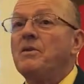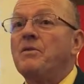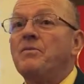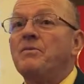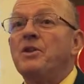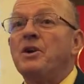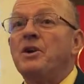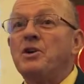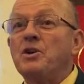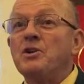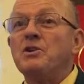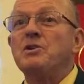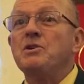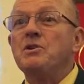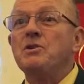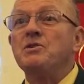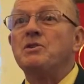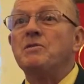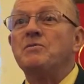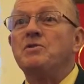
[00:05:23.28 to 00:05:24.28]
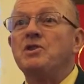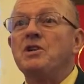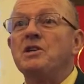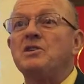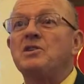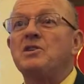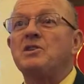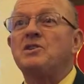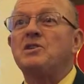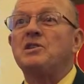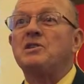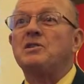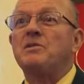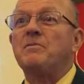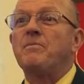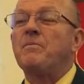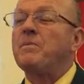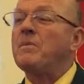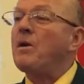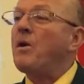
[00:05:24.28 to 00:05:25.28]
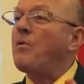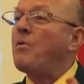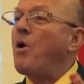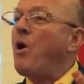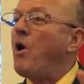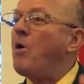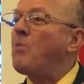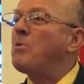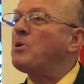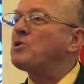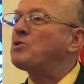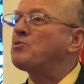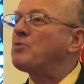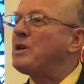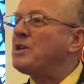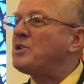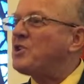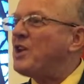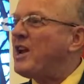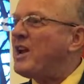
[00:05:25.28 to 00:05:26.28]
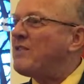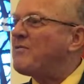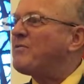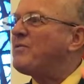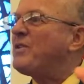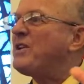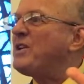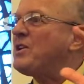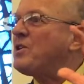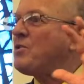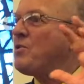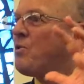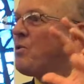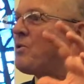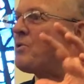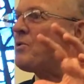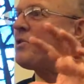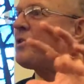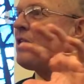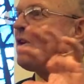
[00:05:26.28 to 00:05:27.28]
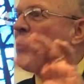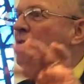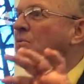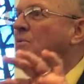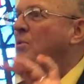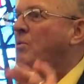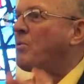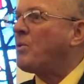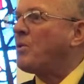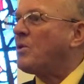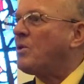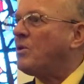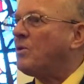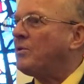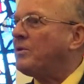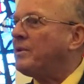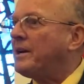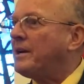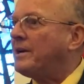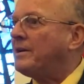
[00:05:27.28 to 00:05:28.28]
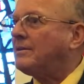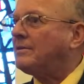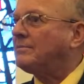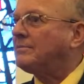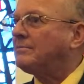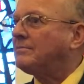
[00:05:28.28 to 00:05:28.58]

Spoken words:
The good news of Jesus has almost reached every corner of the world now.